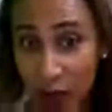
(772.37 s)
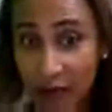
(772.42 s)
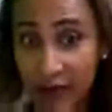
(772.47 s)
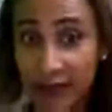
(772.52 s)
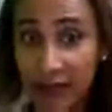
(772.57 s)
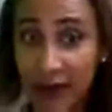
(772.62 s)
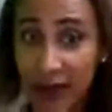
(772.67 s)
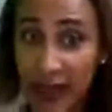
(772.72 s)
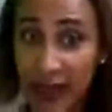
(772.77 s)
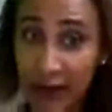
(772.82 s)

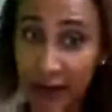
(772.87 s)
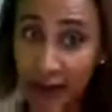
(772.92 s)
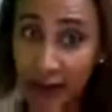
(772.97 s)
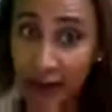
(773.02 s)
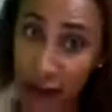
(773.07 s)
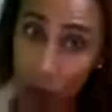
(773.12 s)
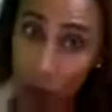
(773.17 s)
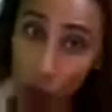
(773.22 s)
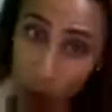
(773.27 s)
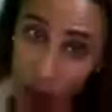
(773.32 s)
front of
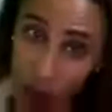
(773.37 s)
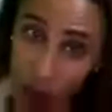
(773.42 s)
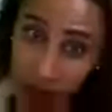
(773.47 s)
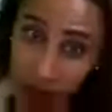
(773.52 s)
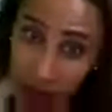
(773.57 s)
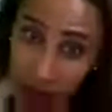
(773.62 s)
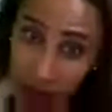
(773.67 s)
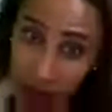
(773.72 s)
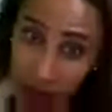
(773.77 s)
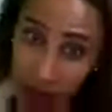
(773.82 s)
and
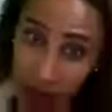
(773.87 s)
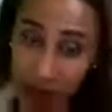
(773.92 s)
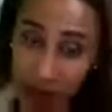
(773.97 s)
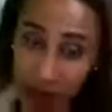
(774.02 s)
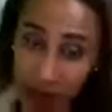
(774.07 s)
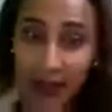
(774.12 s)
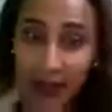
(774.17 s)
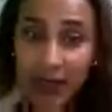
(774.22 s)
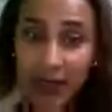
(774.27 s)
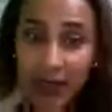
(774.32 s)
opposite.